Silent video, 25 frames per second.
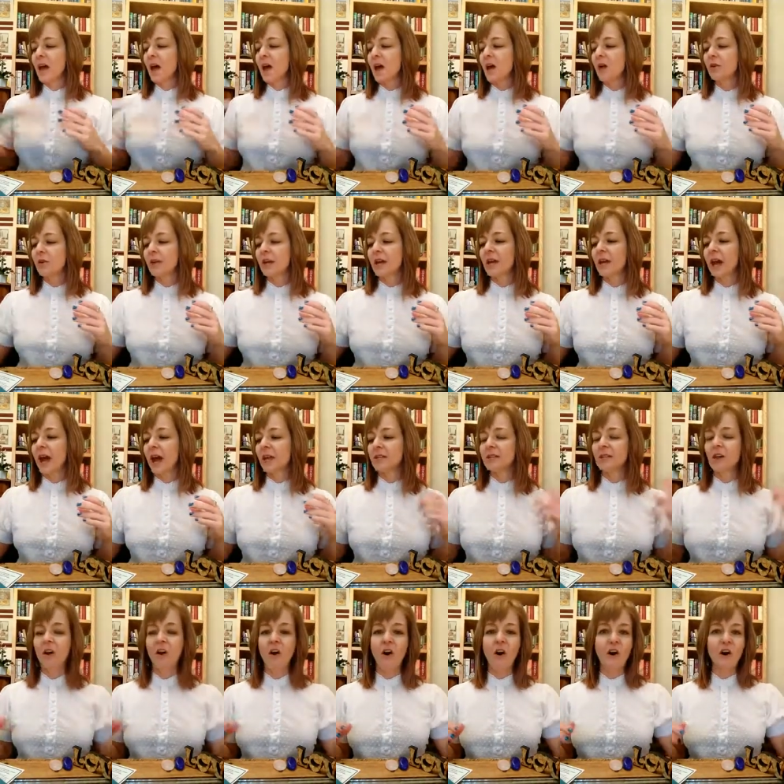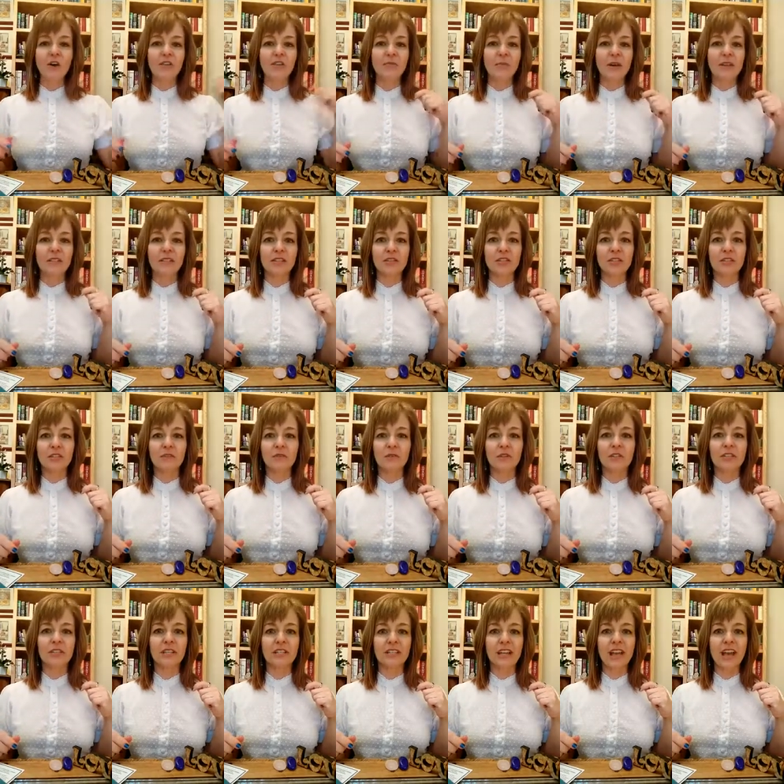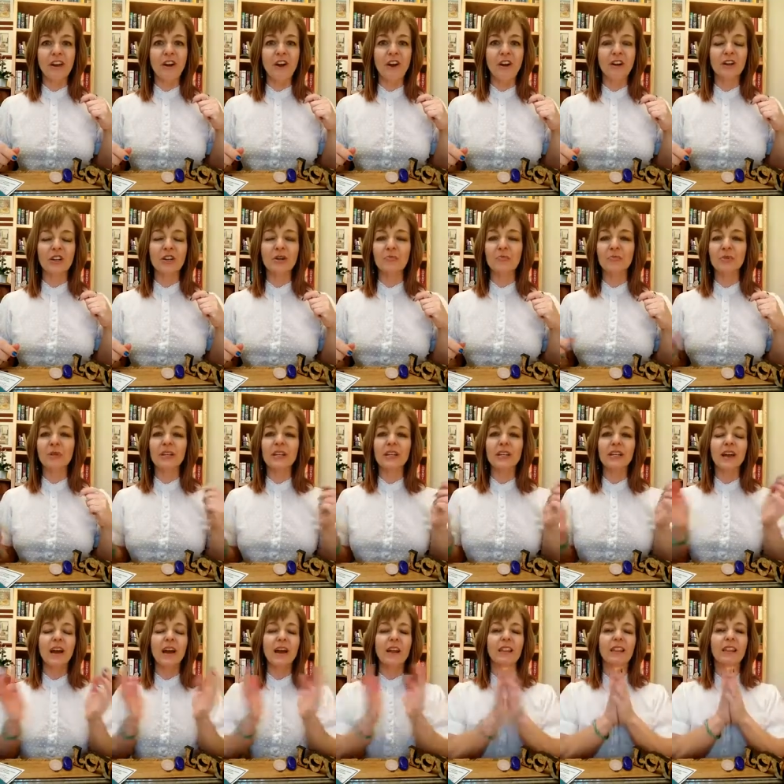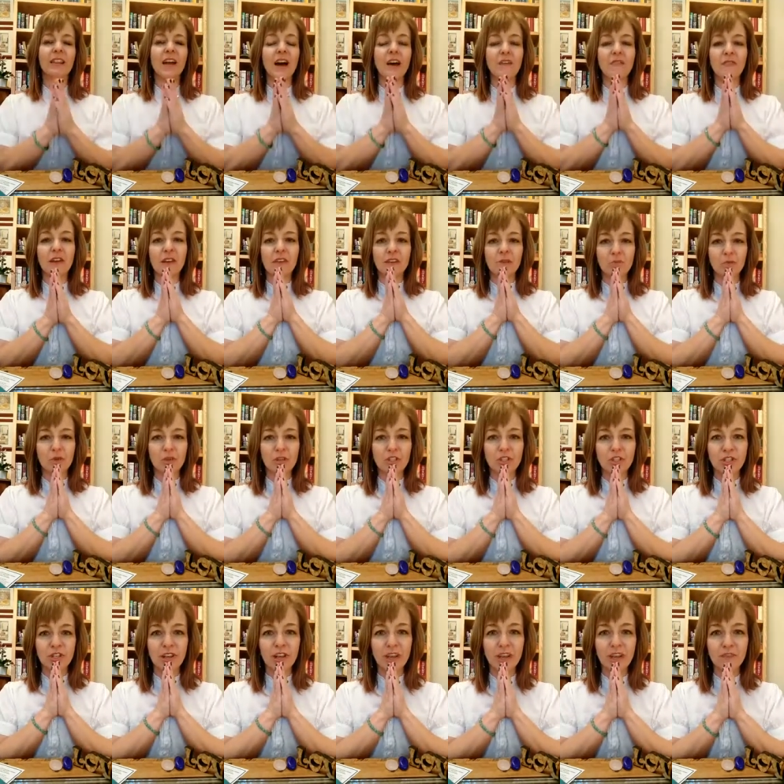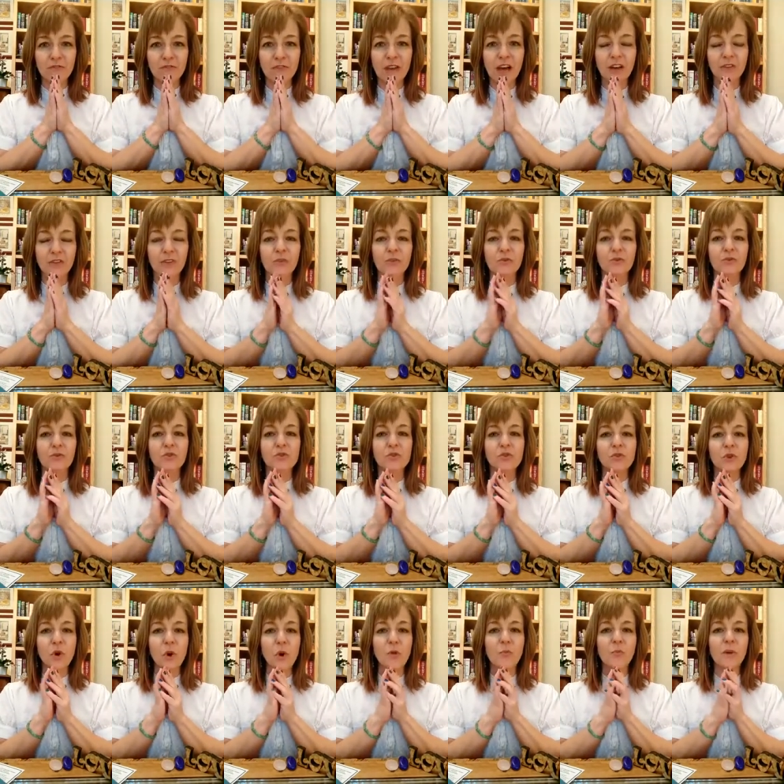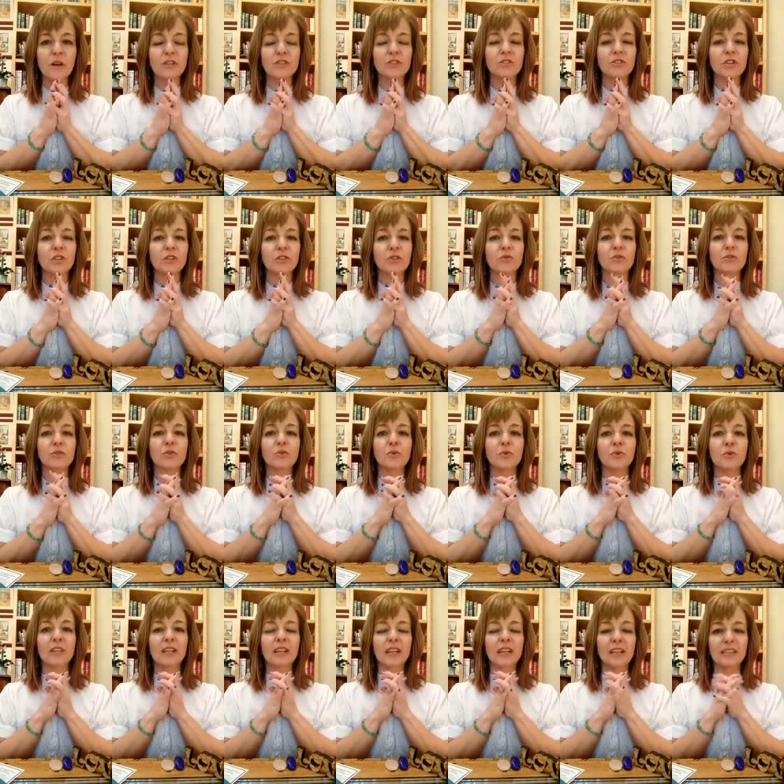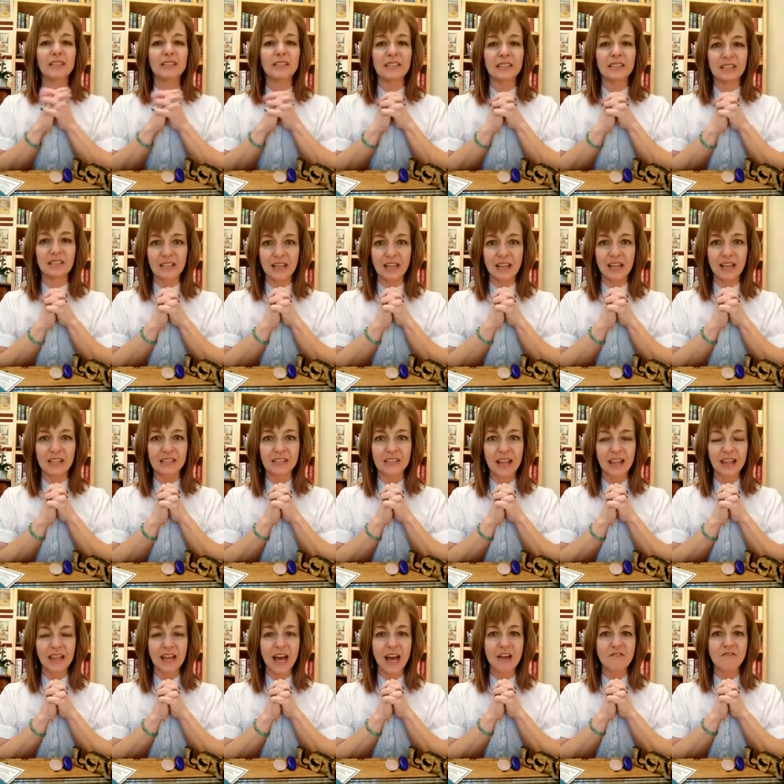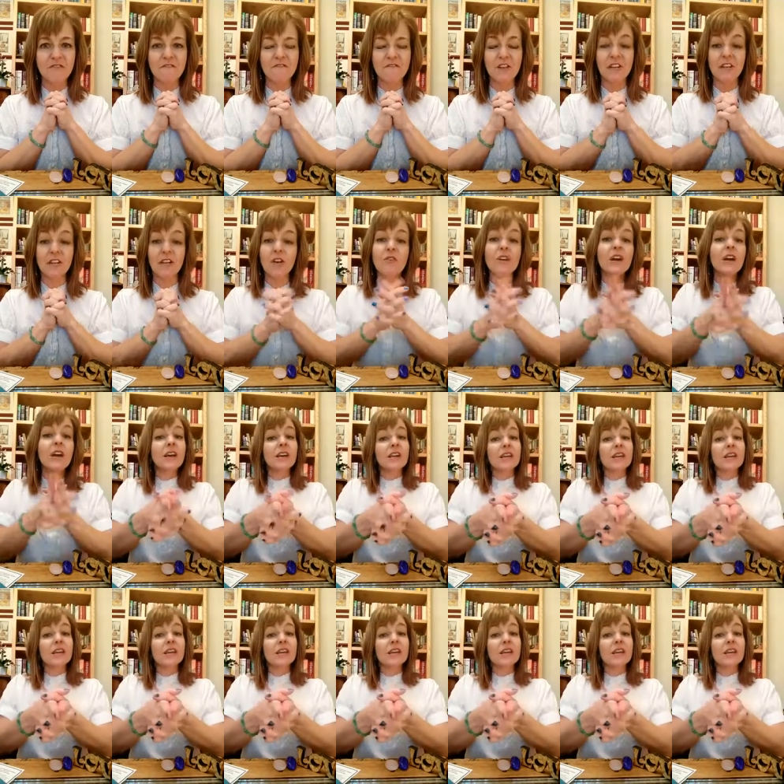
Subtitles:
Okay, guys, all the messages for today are complete. I love and appreciate and value you so much that you tuned into today's live video.